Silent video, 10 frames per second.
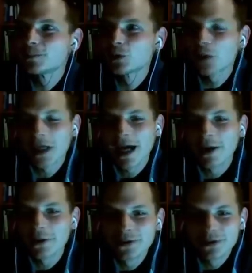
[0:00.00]
try
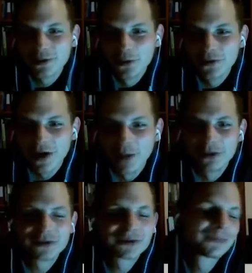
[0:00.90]
out those
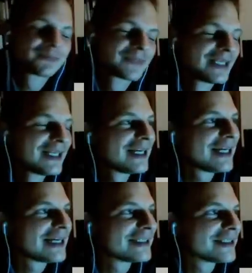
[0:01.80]
armors.
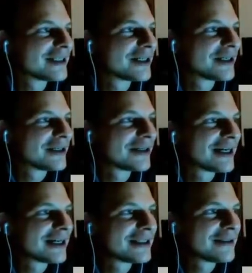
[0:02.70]
And
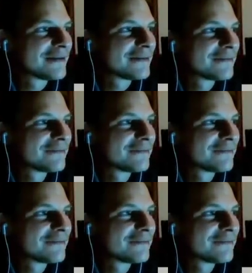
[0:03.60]
I